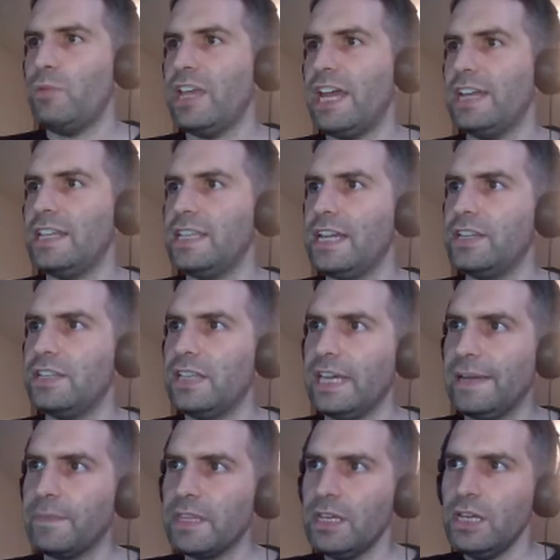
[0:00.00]
we had at the end of
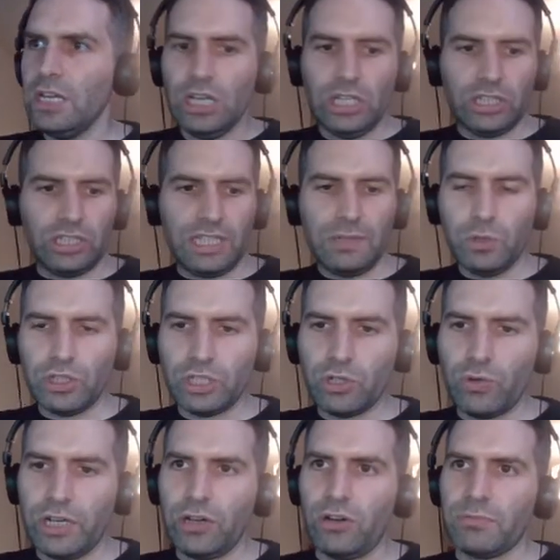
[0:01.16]
that. So that wasn't
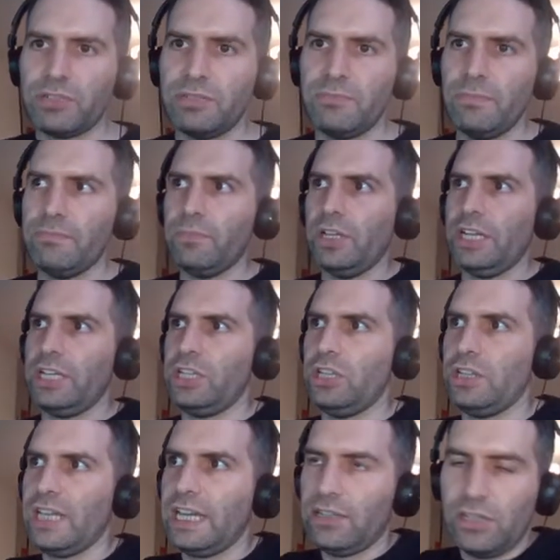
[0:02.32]
quite optimum. Like, you know, that